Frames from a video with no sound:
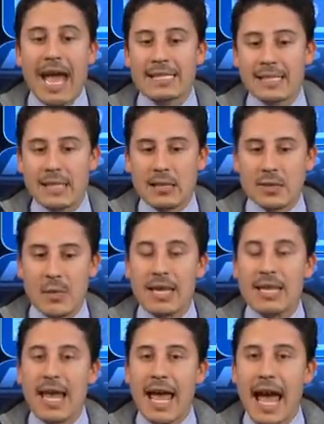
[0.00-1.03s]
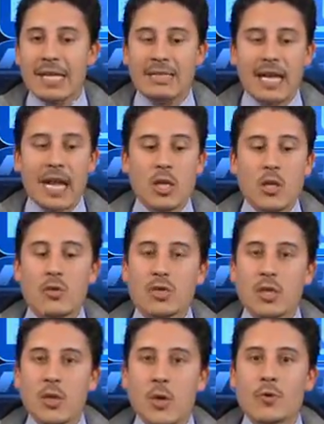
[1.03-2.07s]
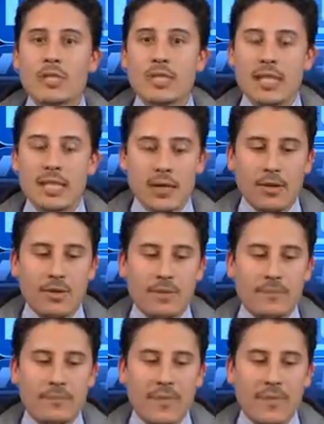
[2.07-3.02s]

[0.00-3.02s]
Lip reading: Asking, so making the ask and using those details.